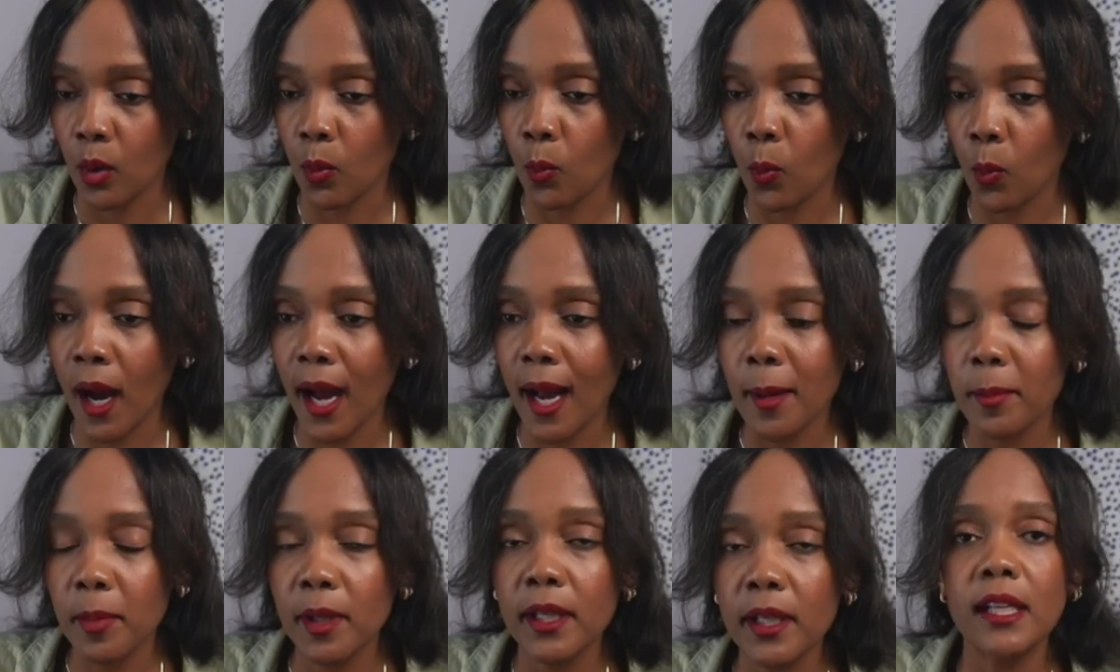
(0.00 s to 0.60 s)

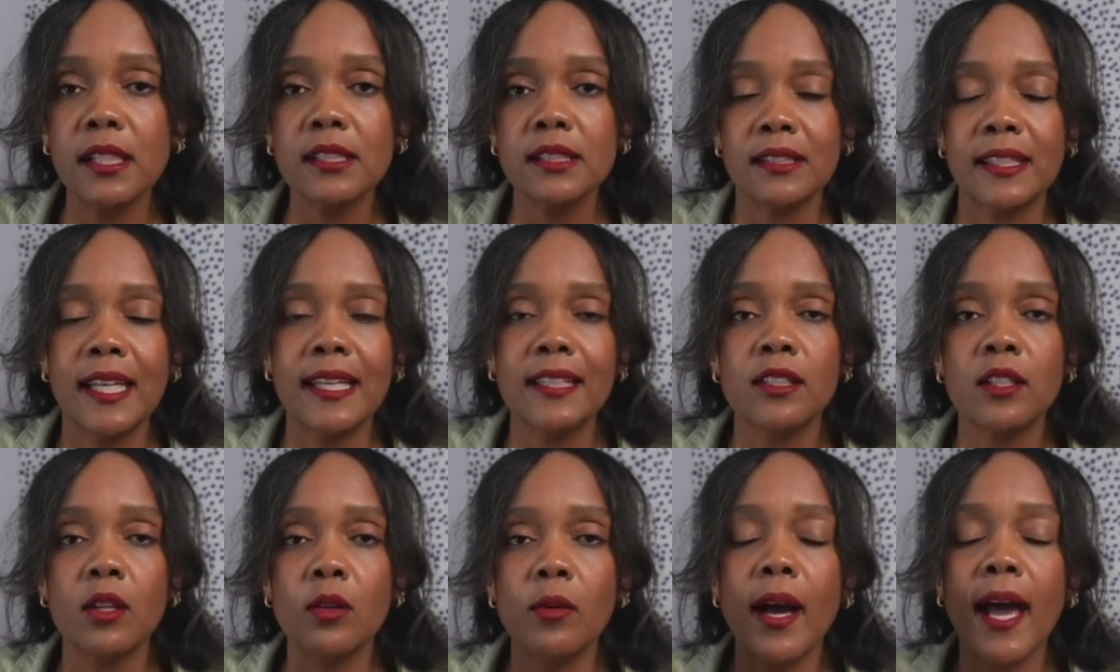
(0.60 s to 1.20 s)
Why? Because
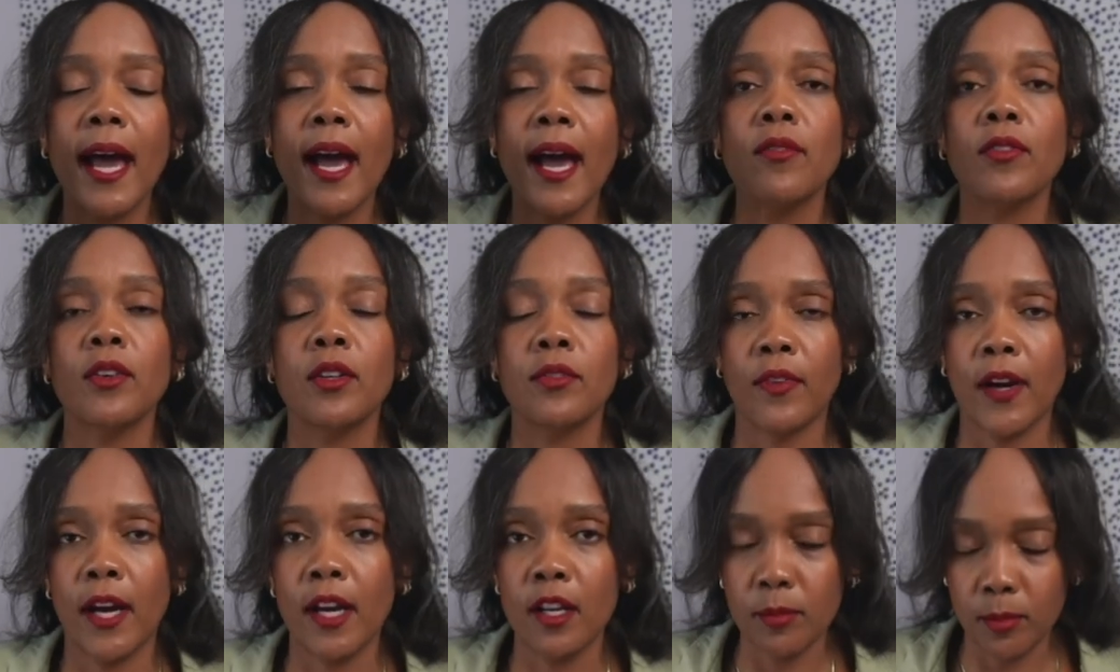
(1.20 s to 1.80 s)
they don't have
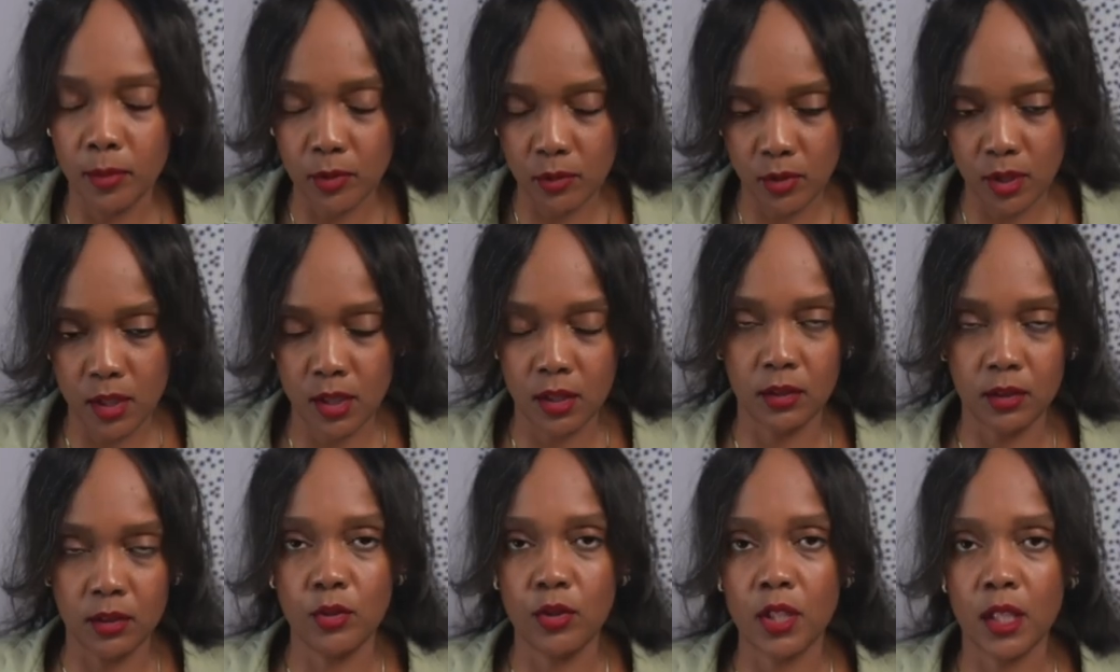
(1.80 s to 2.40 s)
a viable
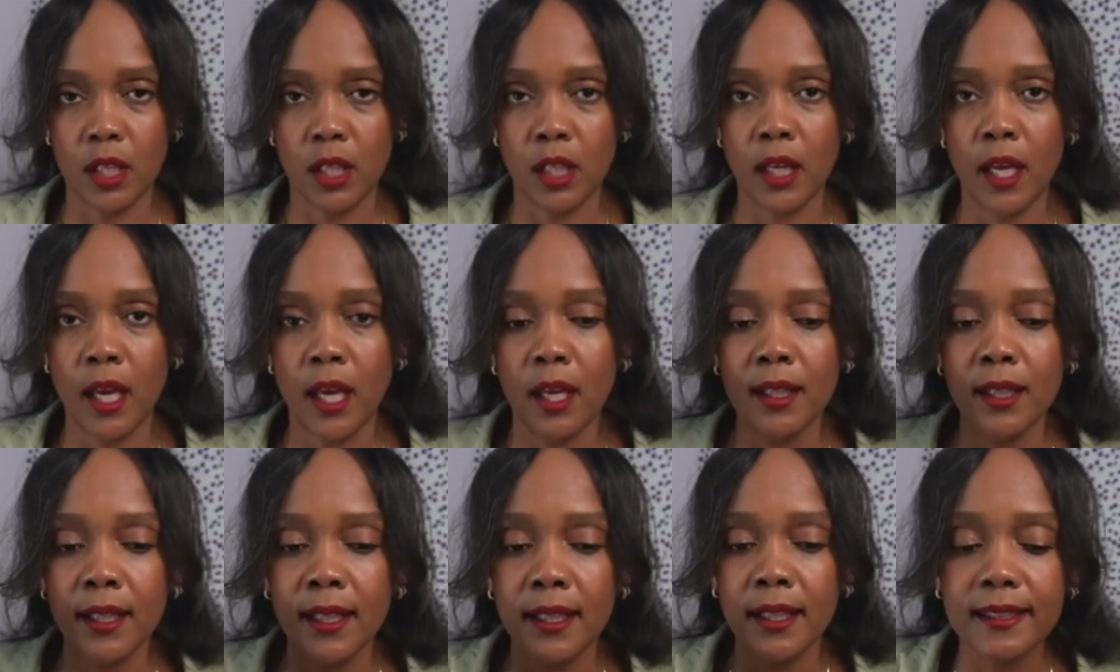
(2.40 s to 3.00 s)
solution.
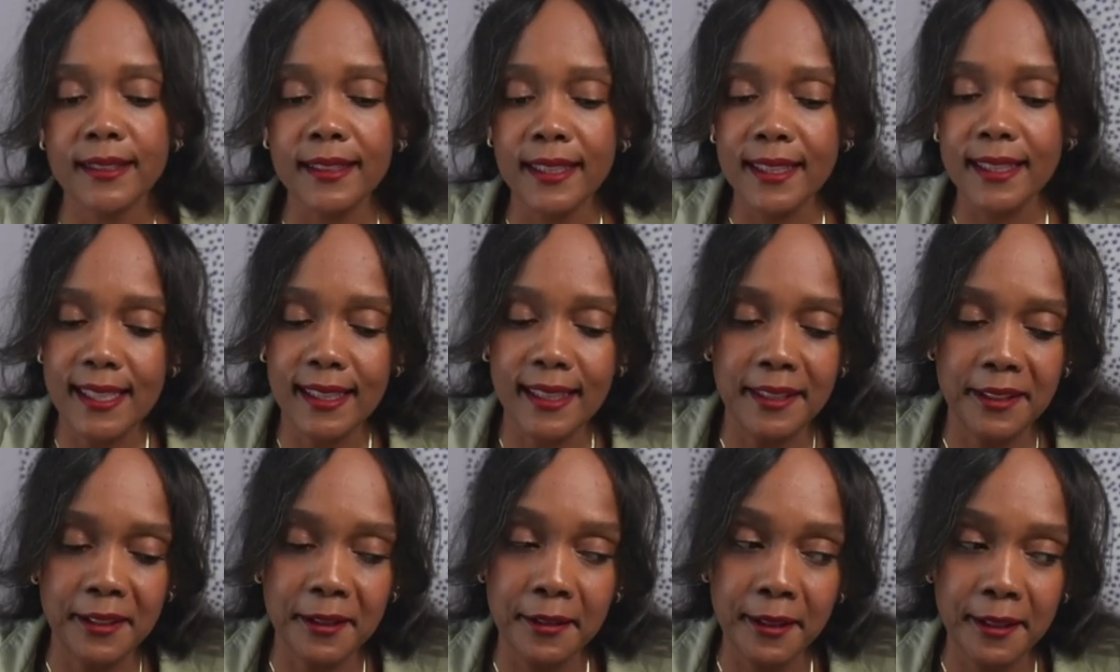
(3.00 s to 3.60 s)
And
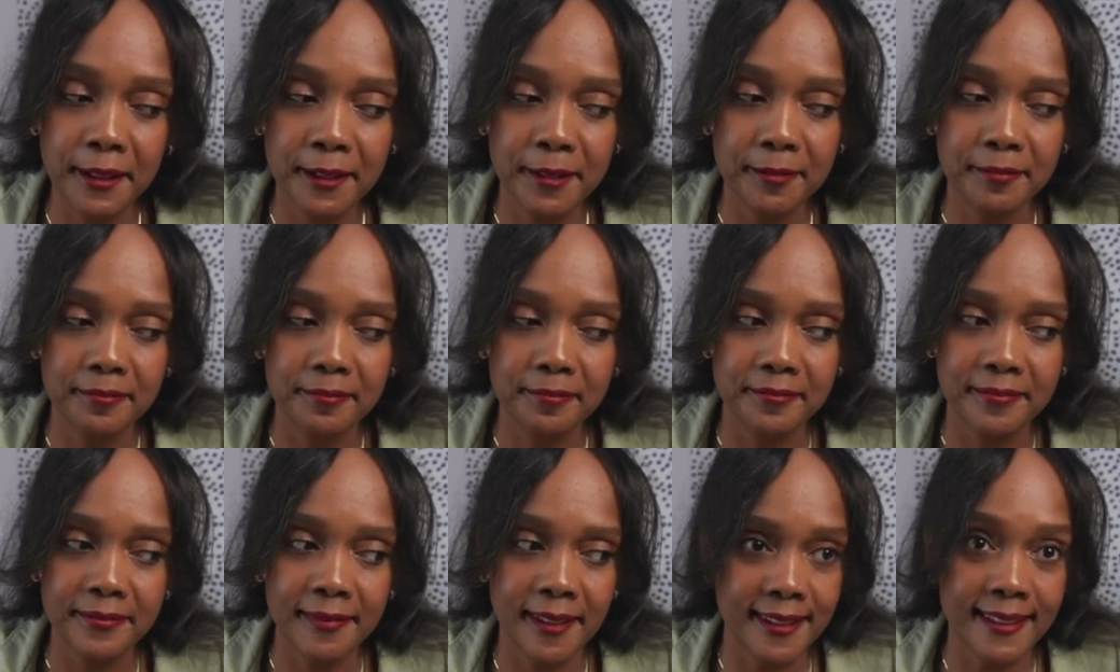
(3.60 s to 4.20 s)
listen, you know,
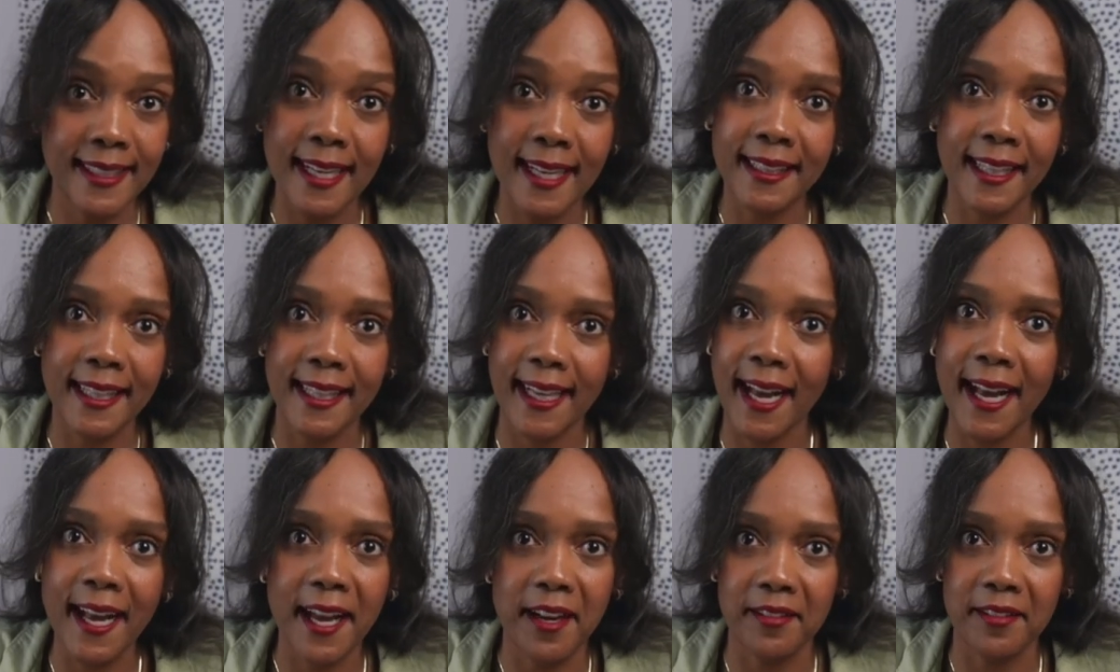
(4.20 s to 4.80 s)
it's not
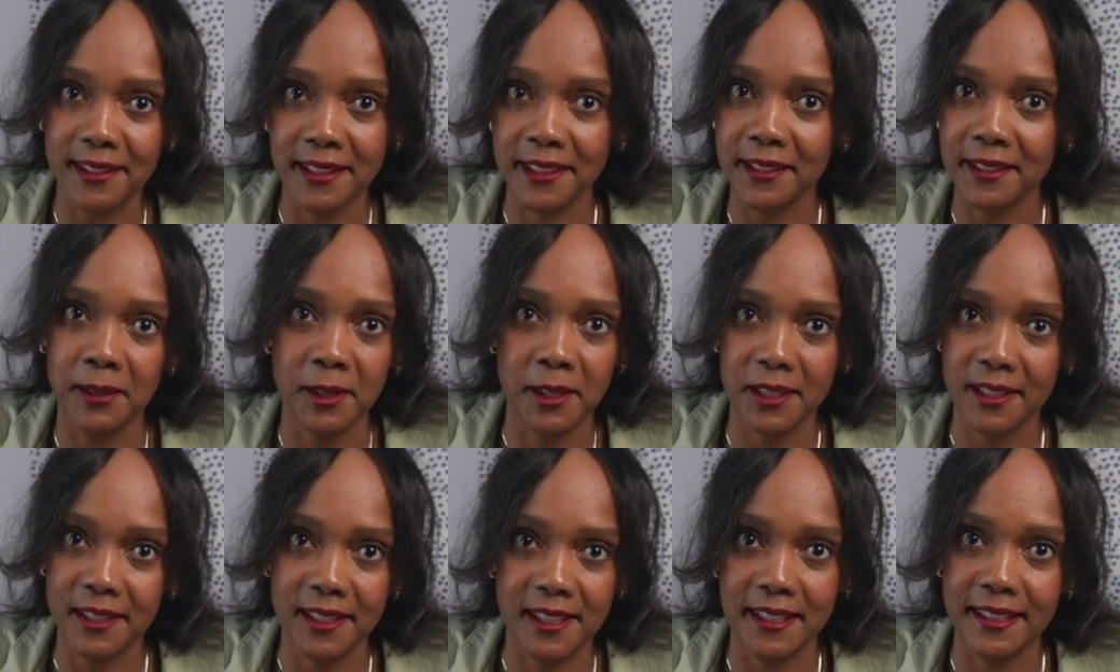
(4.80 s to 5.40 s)
like I have a
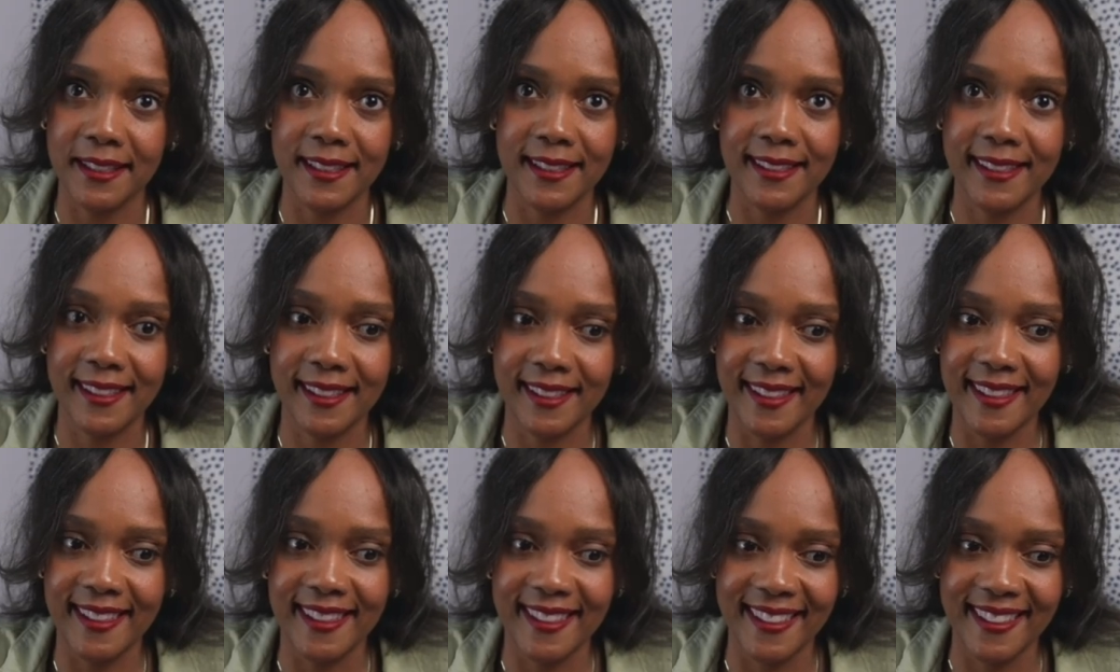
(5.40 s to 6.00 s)
solution to
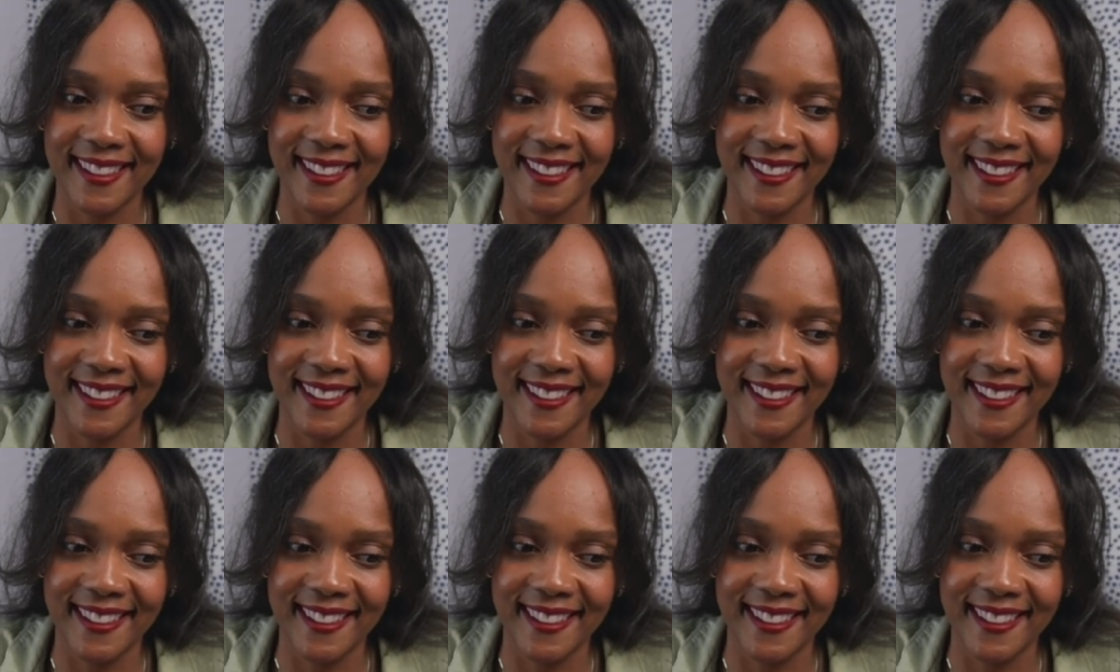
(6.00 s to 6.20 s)
this,